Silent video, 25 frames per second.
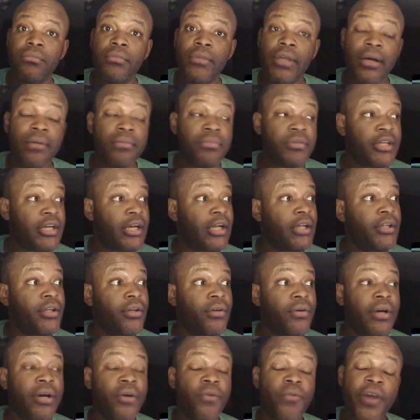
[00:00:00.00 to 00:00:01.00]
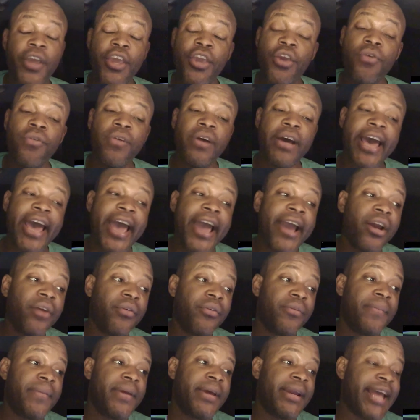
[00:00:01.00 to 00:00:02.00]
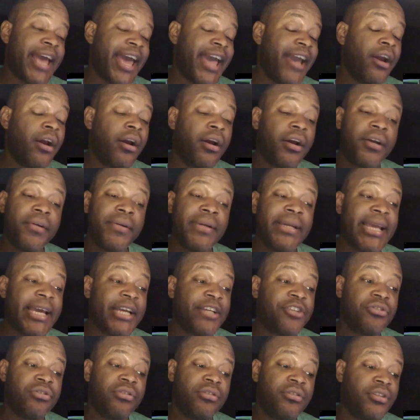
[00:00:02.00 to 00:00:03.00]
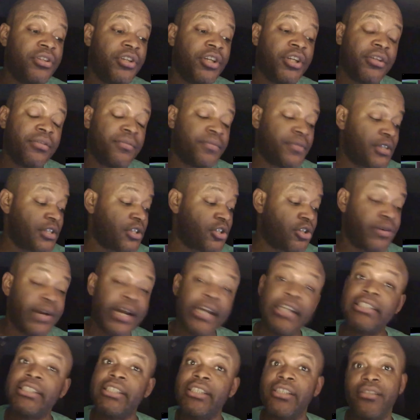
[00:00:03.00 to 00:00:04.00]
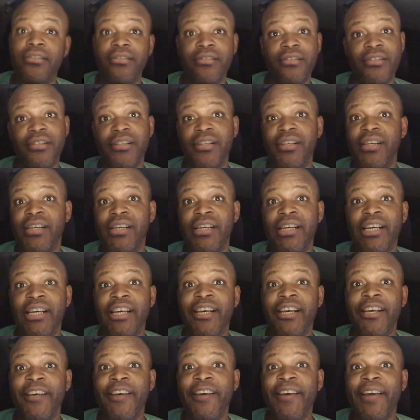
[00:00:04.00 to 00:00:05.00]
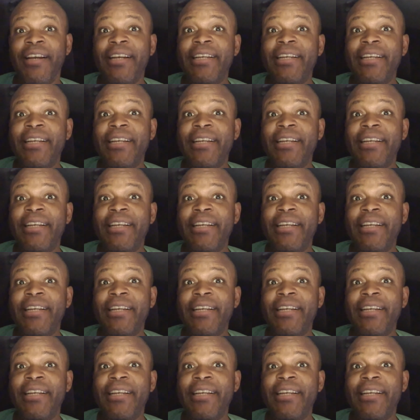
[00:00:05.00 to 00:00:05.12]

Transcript: I'm telling you, and when you are angry, man, anger could let you, you can, it's crazy. You